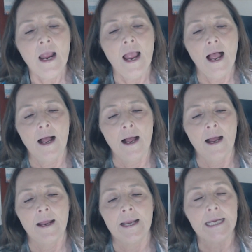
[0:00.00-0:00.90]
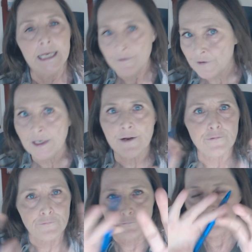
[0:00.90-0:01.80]
even
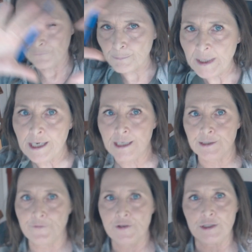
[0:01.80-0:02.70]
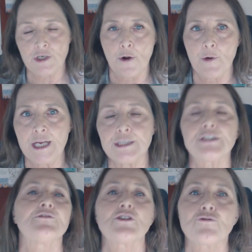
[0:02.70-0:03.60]
if because of this
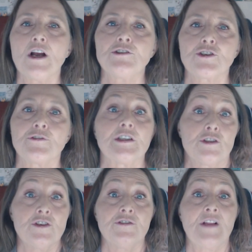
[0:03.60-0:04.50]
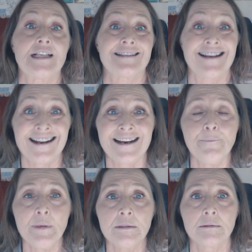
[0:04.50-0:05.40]
cohesive structure it took less
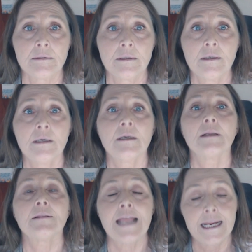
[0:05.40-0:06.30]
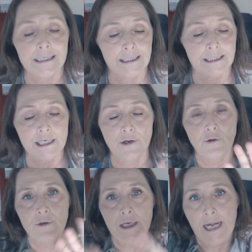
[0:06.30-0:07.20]
time, they
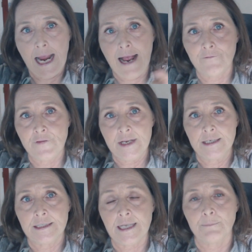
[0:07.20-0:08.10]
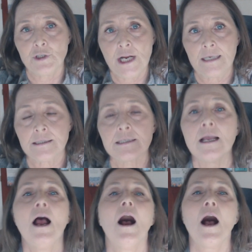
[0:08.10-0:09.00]
still can have these subjects
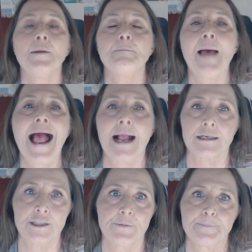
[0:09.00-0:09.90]
unpacked